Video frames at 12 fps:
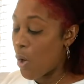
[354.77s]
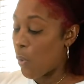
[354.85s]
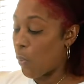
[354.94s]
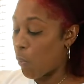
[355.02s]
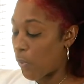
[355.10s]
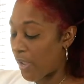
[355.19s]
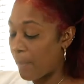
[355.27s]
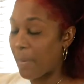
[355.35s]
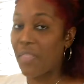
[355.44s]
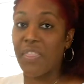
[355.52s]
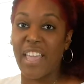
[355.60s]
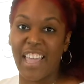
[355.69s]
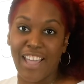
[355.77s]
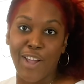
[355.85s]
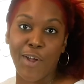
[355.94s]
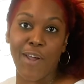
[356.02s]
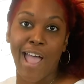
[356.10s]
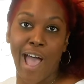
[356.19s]
whip the
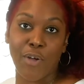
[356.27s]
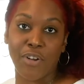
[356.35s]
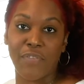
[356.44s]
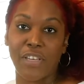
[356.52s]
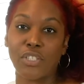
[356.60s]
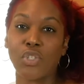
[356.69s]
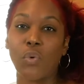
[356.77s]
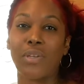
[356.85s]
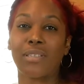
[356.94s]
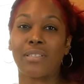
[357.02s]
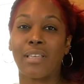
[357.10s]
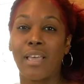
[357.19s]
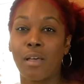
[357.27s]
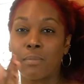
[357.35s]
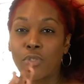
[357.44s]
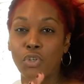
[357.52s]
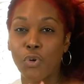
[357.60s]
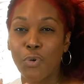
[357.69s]
air out of it so it
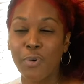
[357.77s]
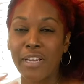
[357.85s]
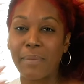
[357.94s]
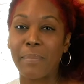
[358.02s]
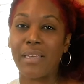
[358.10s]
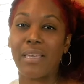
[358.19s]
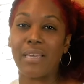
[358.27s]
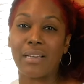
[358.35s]
becomes creamy